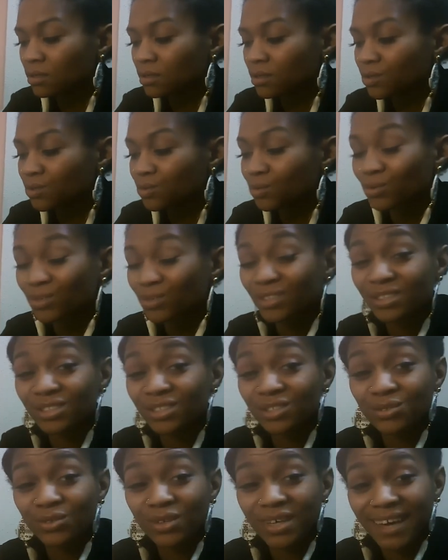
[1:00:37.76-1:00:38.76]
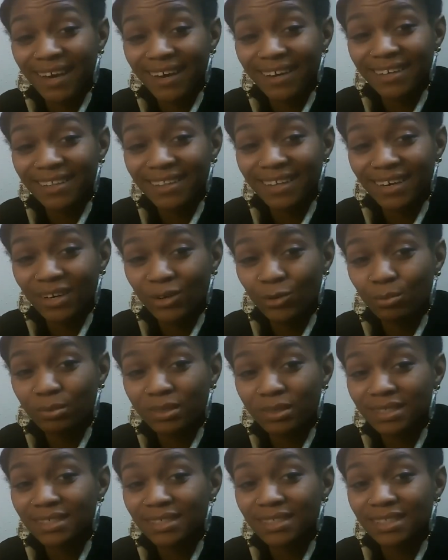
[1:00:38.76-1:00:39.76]
in order to gain the help
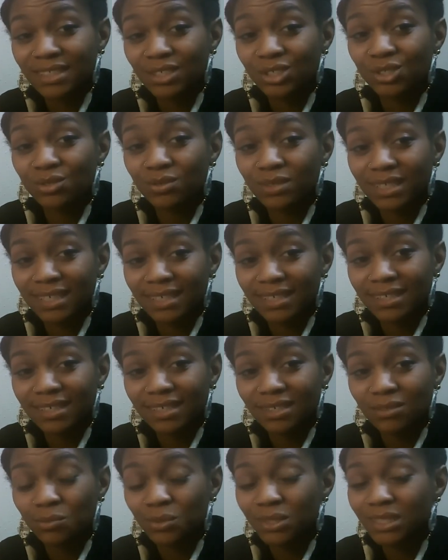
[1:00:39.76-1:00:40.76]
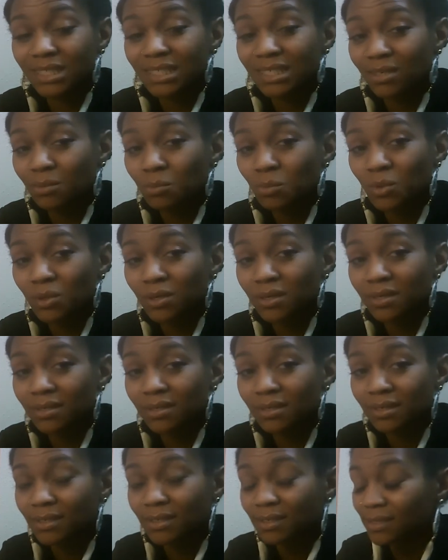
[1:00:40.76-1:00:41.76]
it is that you need with
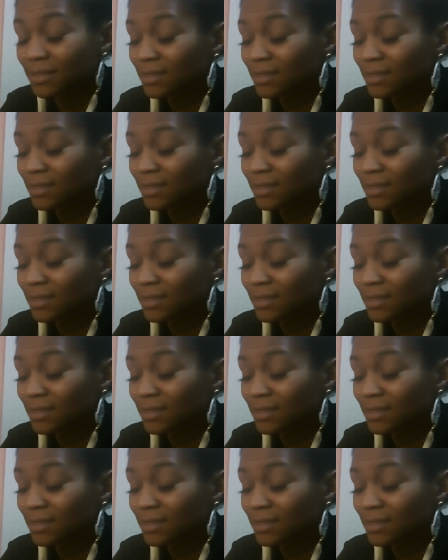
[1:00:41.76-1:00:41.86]
someone.